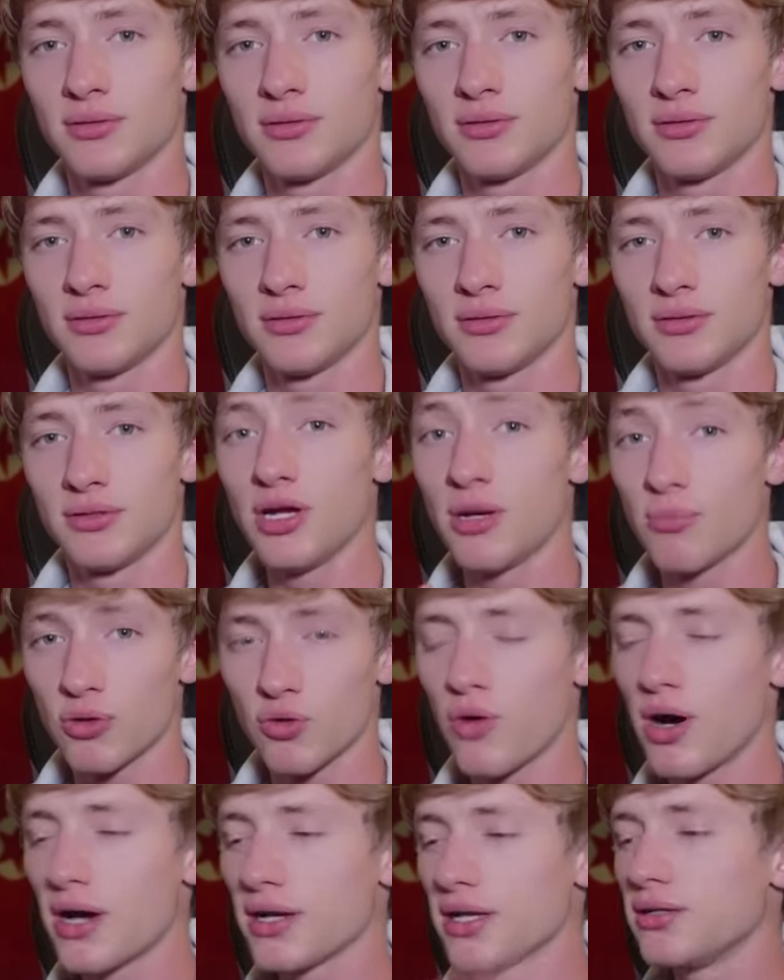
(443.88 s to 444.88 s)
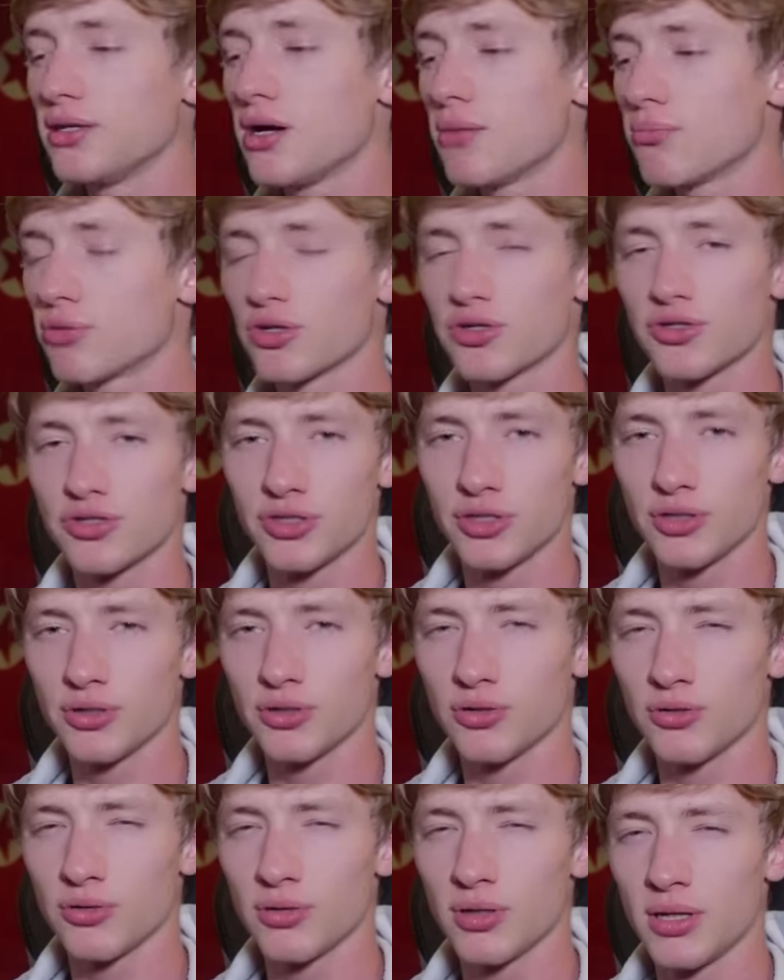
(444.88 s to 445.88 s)
Number one. And number
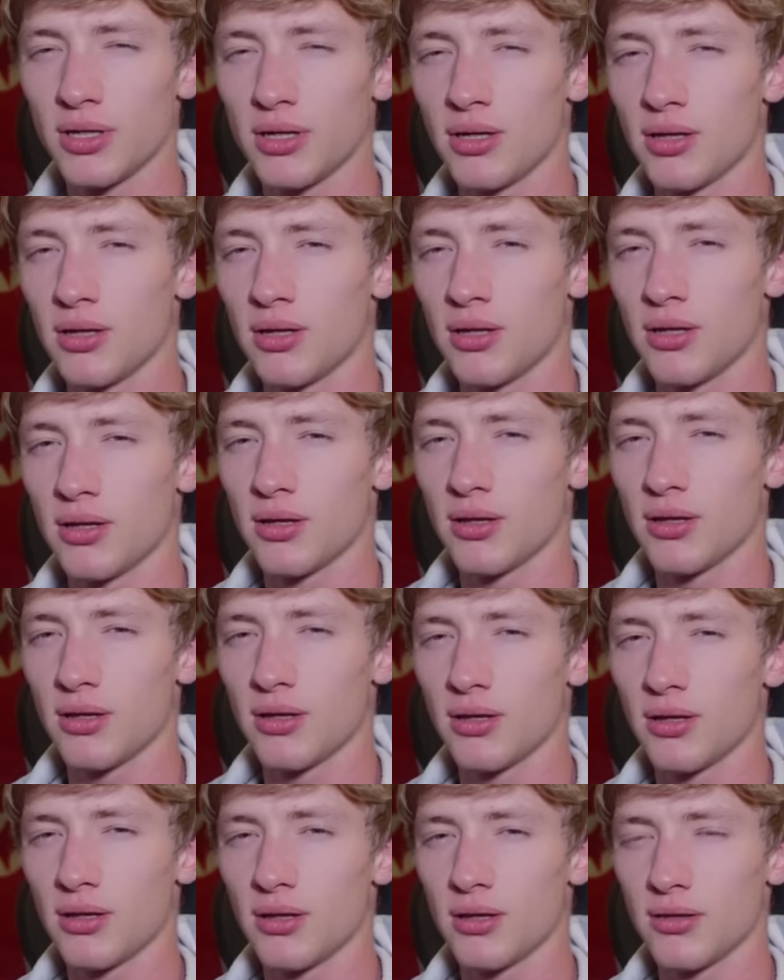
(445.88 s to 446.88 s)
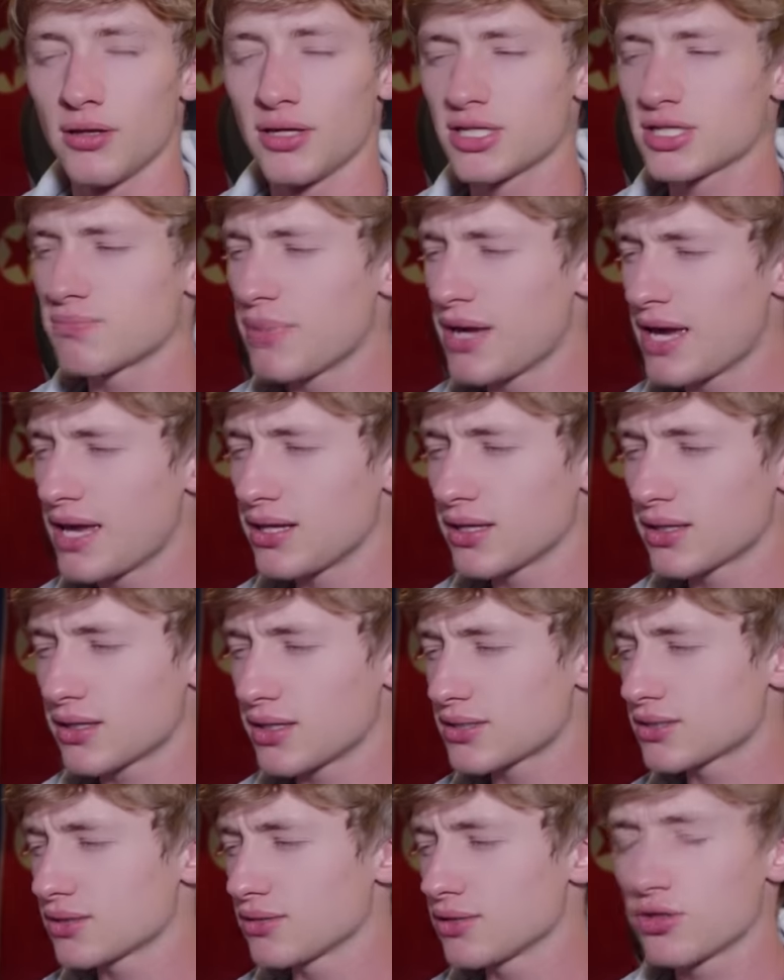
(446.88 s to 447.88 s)
two, uh, Hispanic, it's
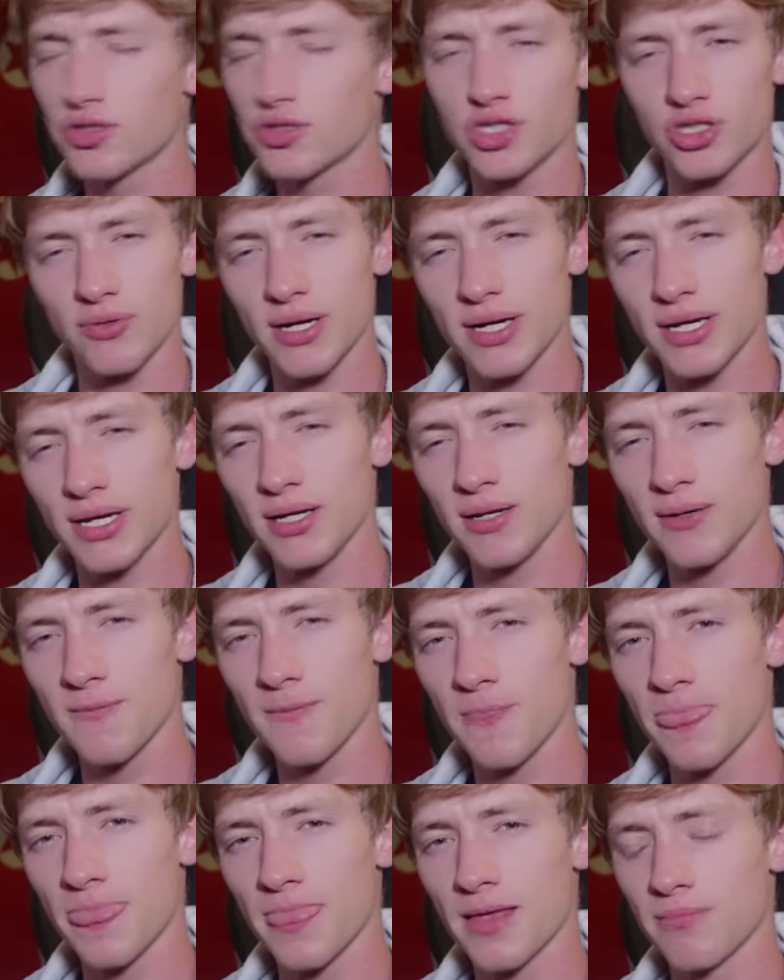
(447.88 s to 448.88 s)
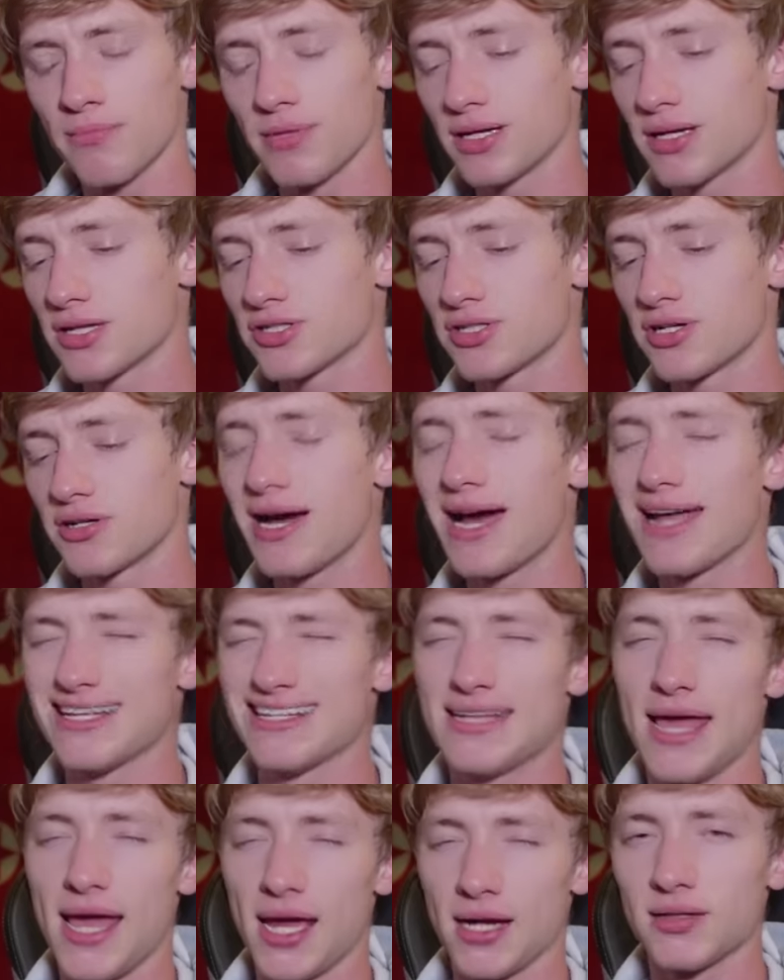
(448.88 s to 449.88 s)
a little tricky because they're not
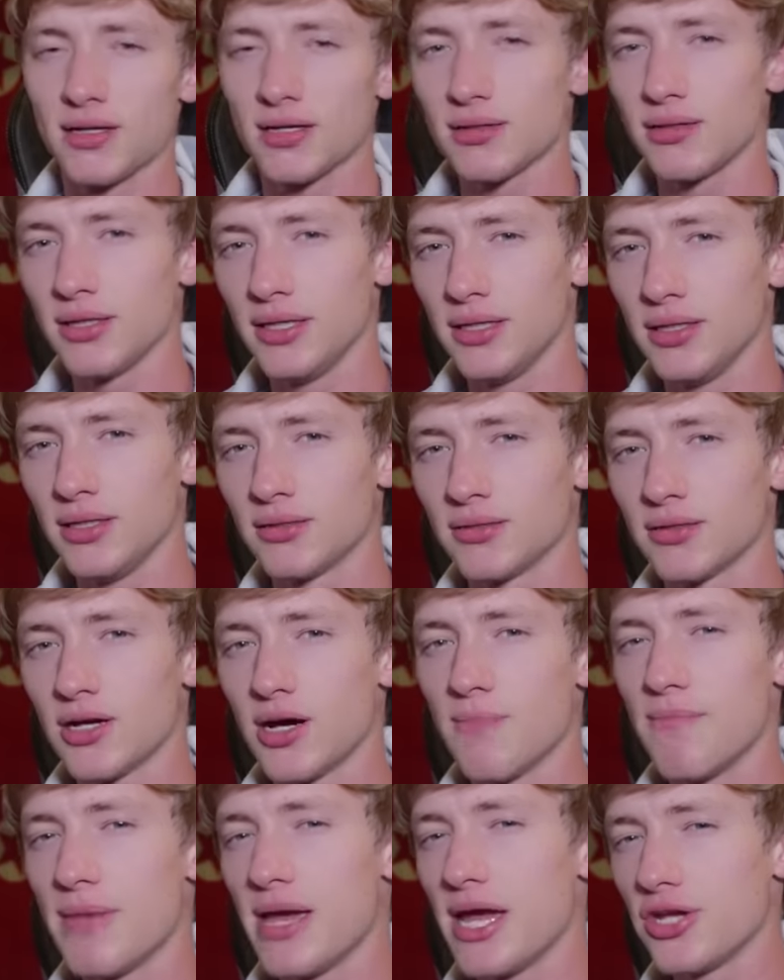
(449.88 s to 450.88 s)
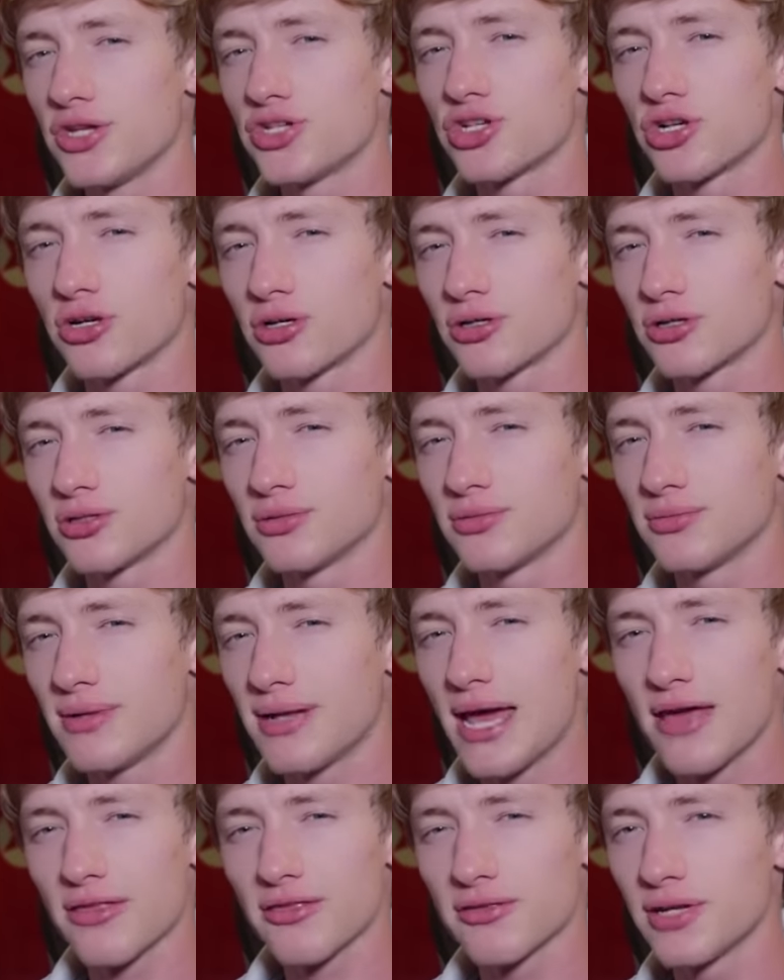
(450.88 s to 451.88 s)
technically a major
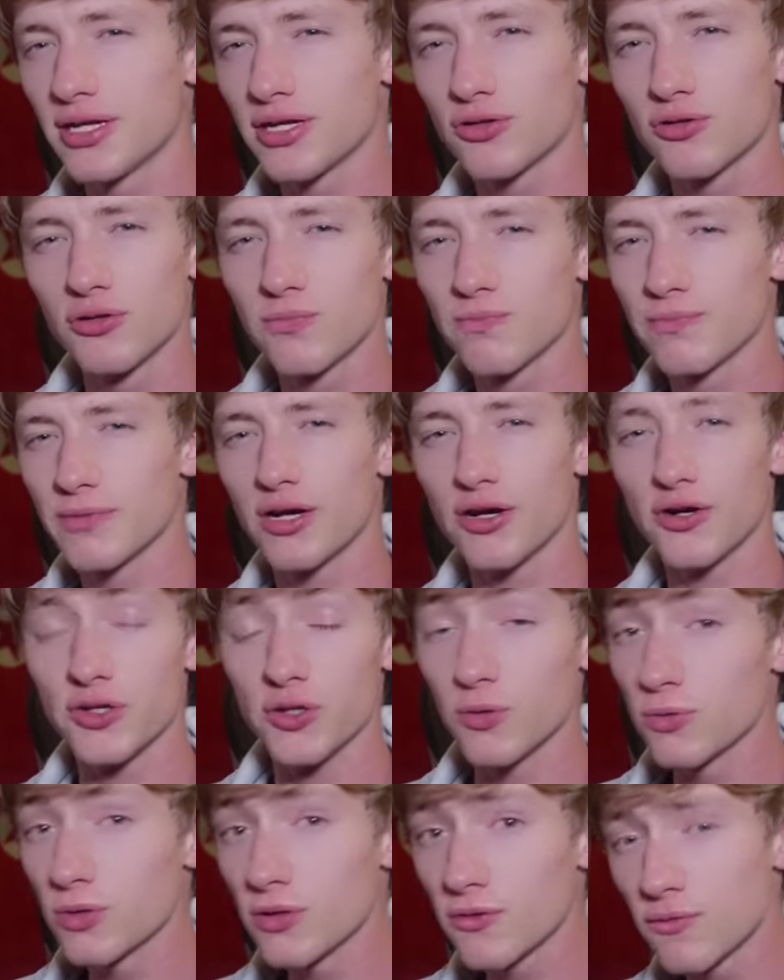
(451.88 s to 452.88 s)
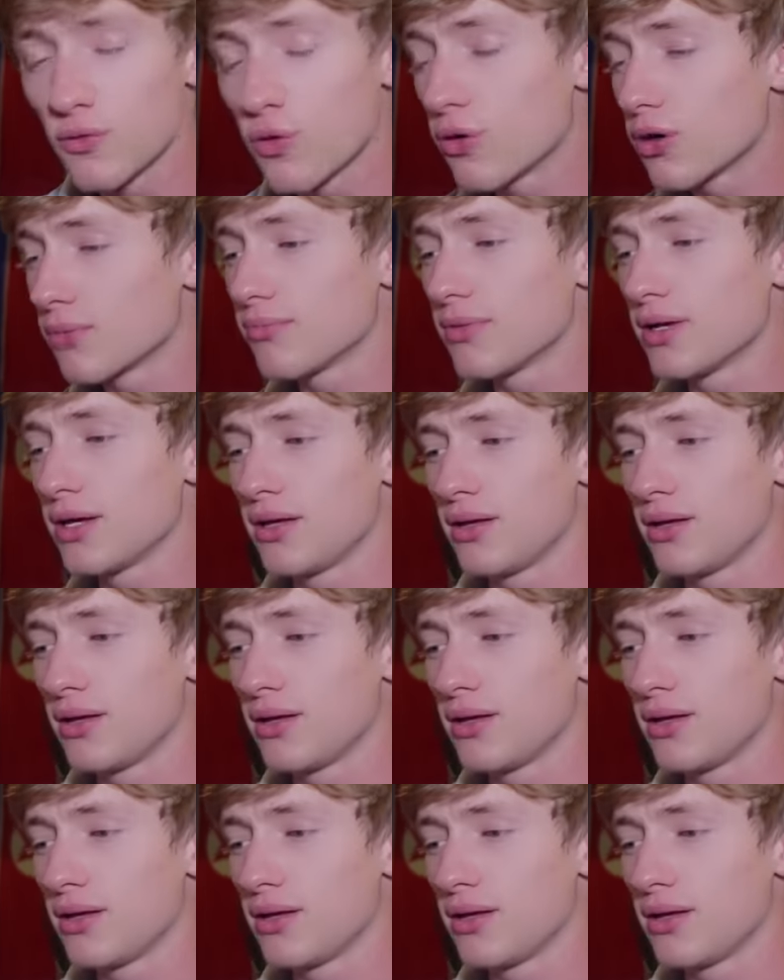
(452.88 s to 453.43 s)
ethnic group that are uniform.